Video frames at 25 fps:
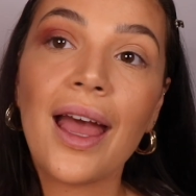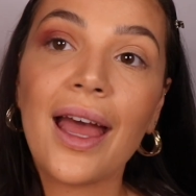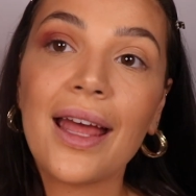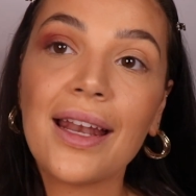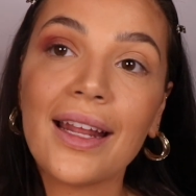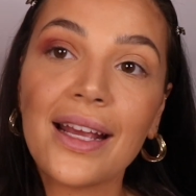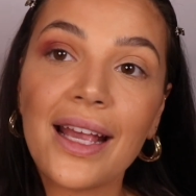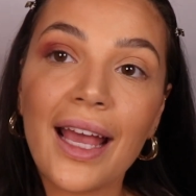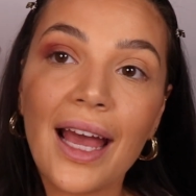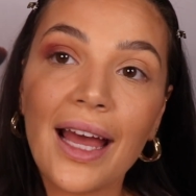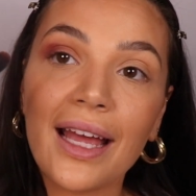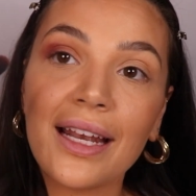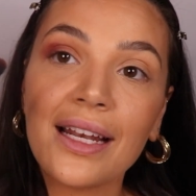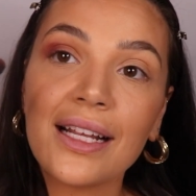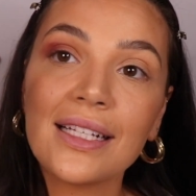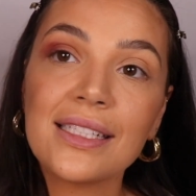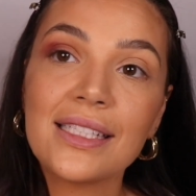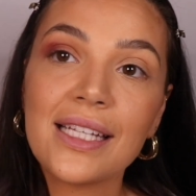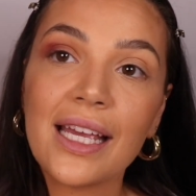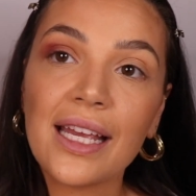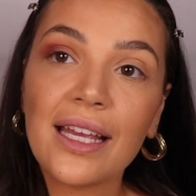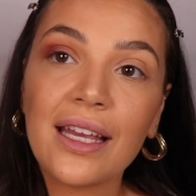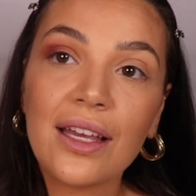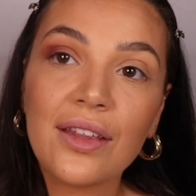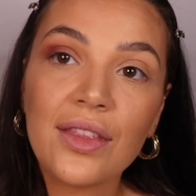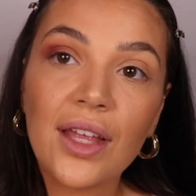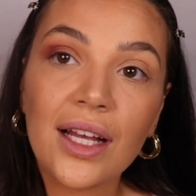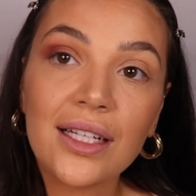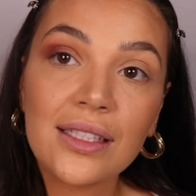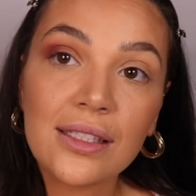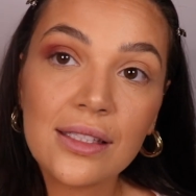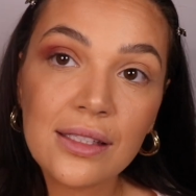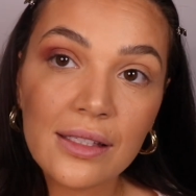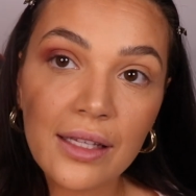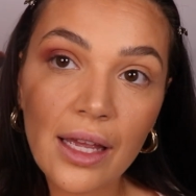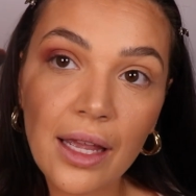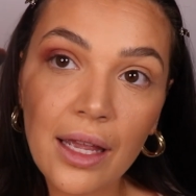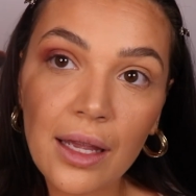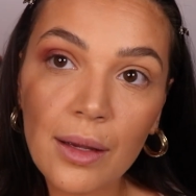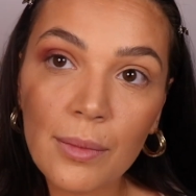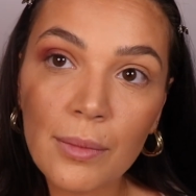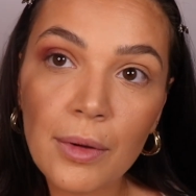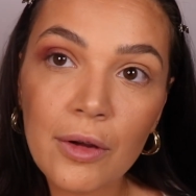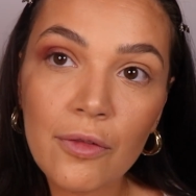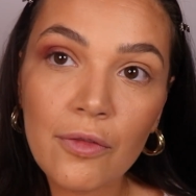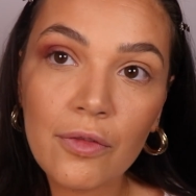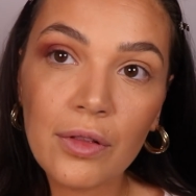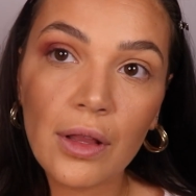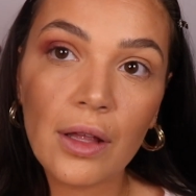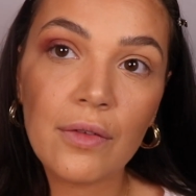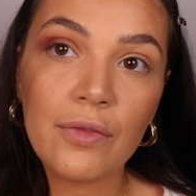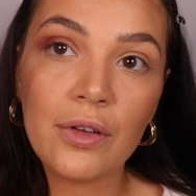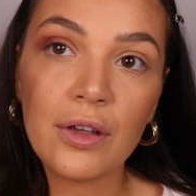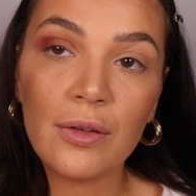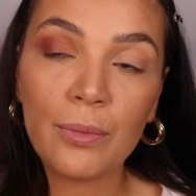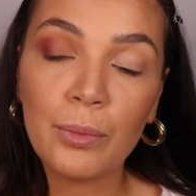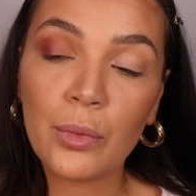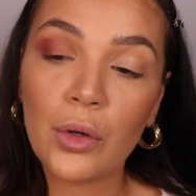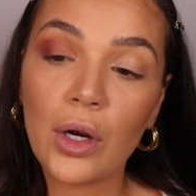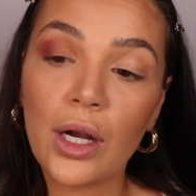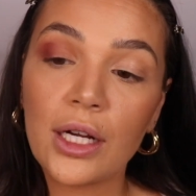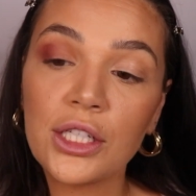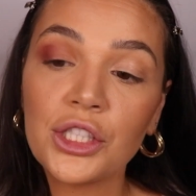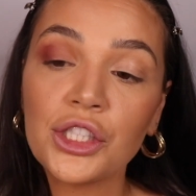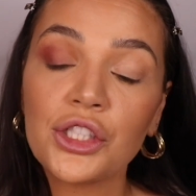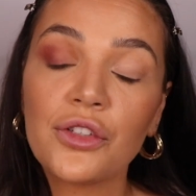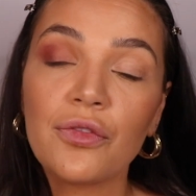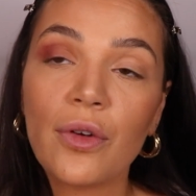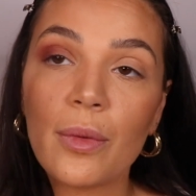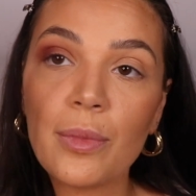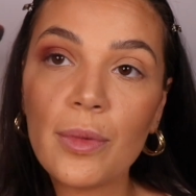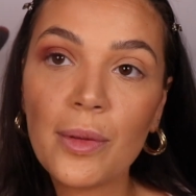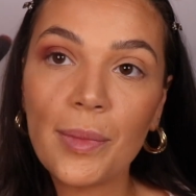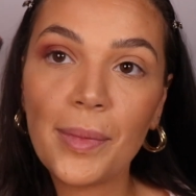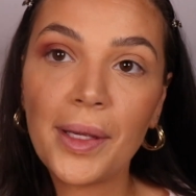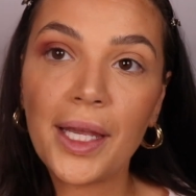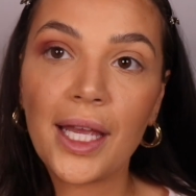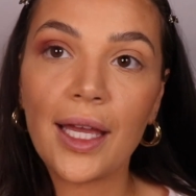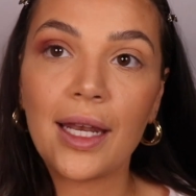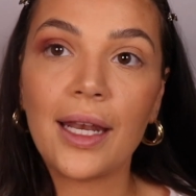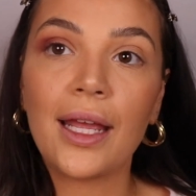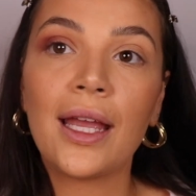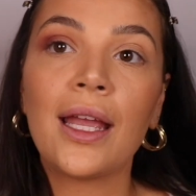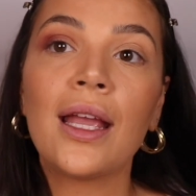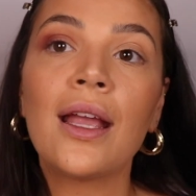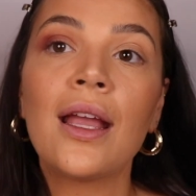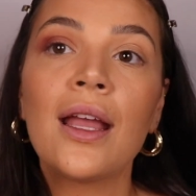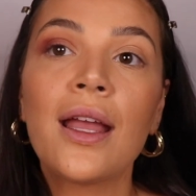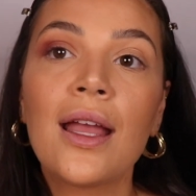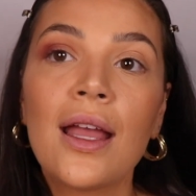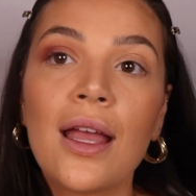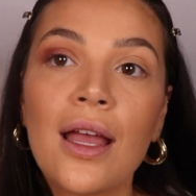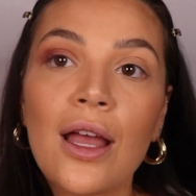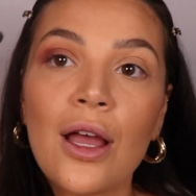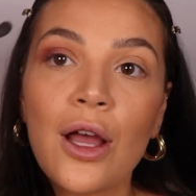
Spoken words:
And again, taking that same fluffy brush from the beginning,